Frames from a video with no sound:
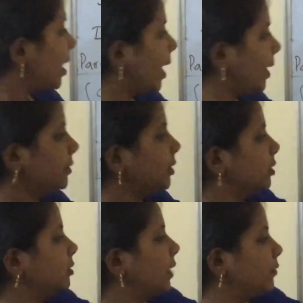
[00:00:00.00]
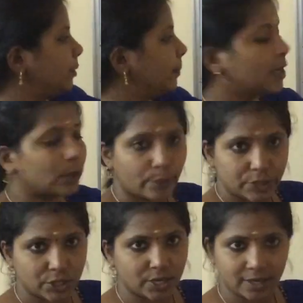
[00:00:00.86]
And there will be a
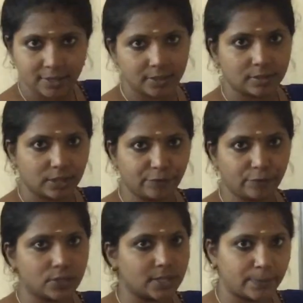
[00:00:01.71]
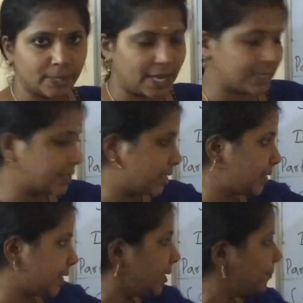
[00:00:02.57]
question under default subnet, as I
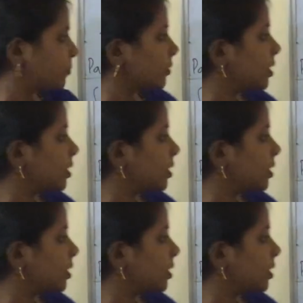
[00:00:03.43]
said.